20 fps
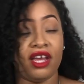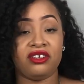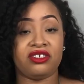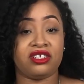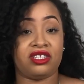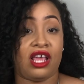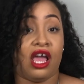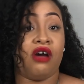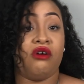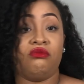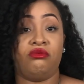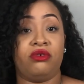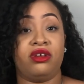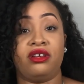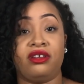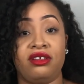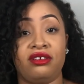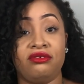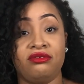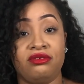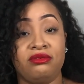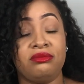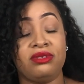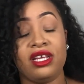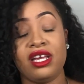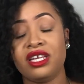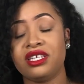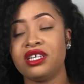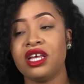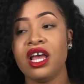just out with it. You know
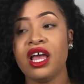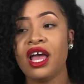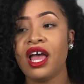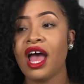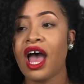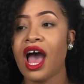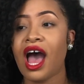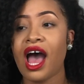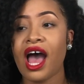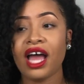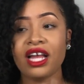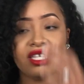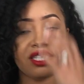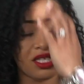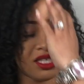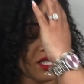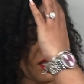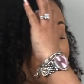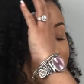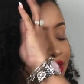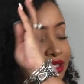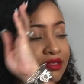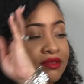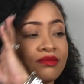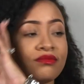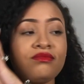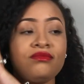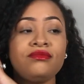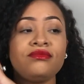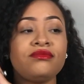what I'm saying?
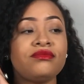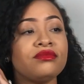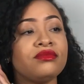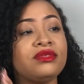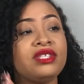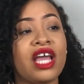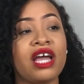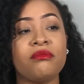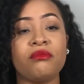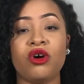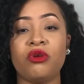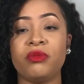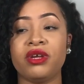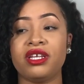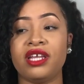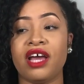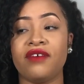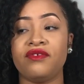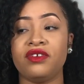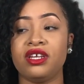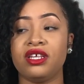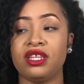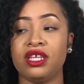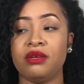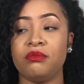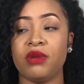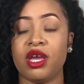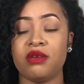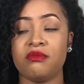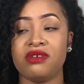That moment
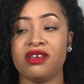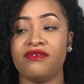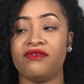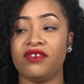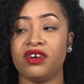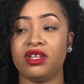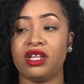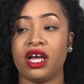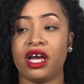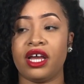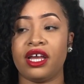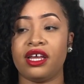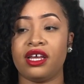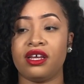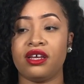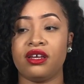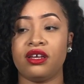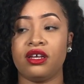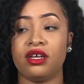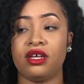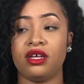definitely made me feel bruh,